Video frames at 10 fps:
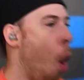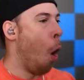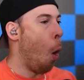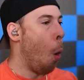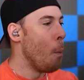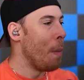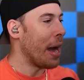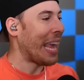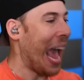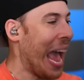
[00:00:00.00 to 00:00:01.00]
oh, my,
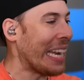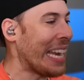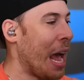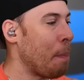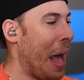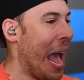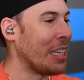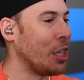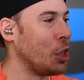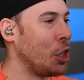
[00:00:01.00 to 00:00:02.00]
catnap
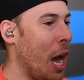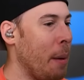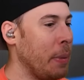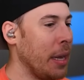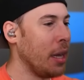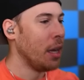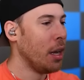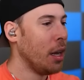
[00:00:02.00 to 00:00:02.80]
as a zombie